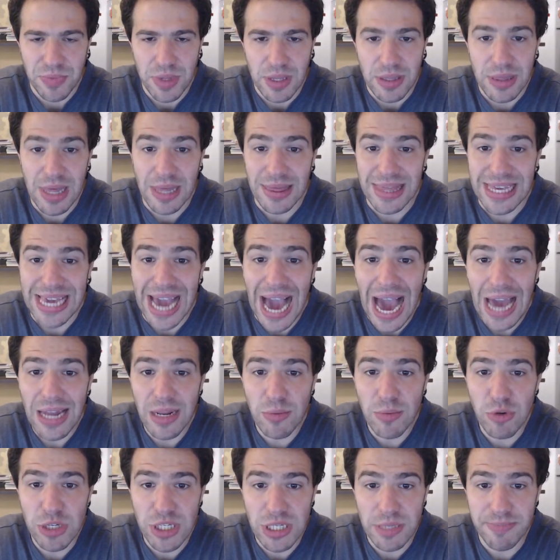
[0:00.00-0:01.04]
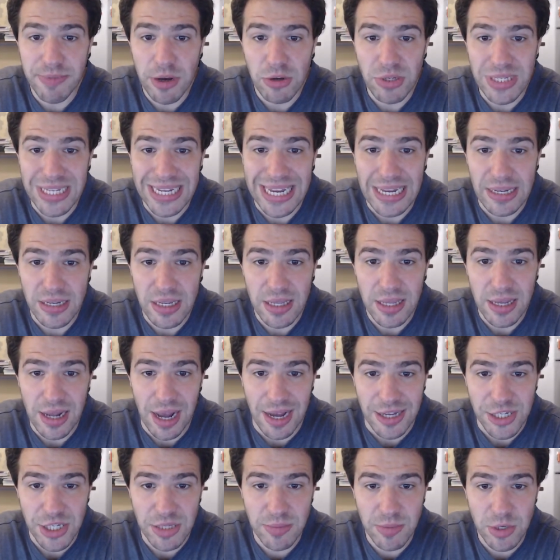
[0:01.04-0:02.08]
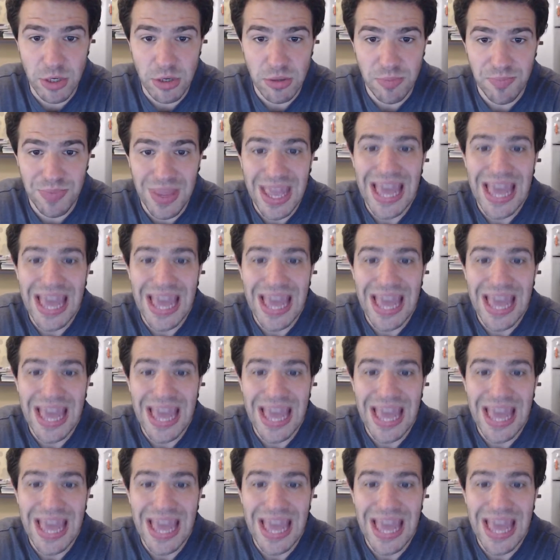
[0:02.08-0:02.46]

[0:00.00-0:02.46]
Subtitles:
that the item was supposed to get to the customer,